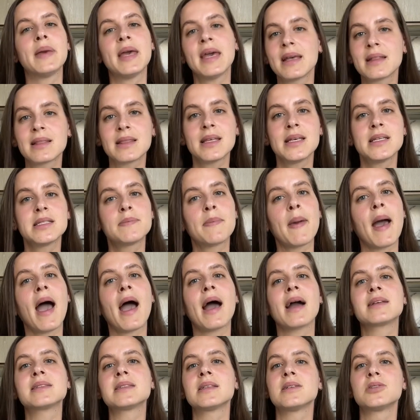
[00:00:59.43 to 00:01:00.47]
pick these
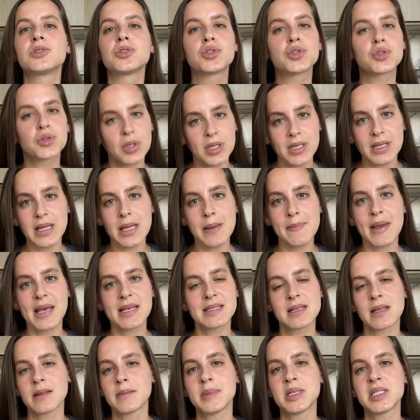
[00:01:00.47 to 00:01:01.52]
bags strictly based
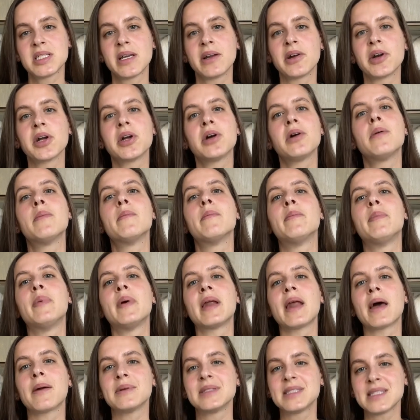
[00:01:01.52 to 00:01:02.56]
on the material, but
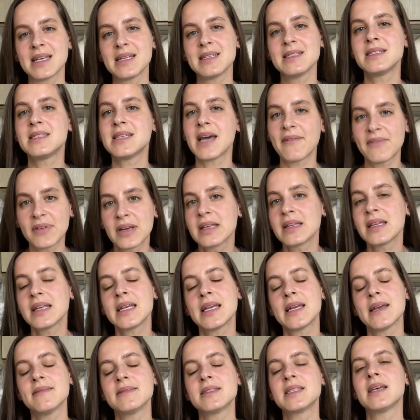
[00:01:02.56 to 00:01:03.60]
I would say it definitely
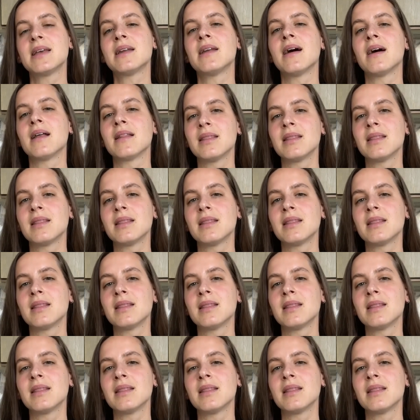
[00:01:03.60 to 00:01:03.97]
gives it a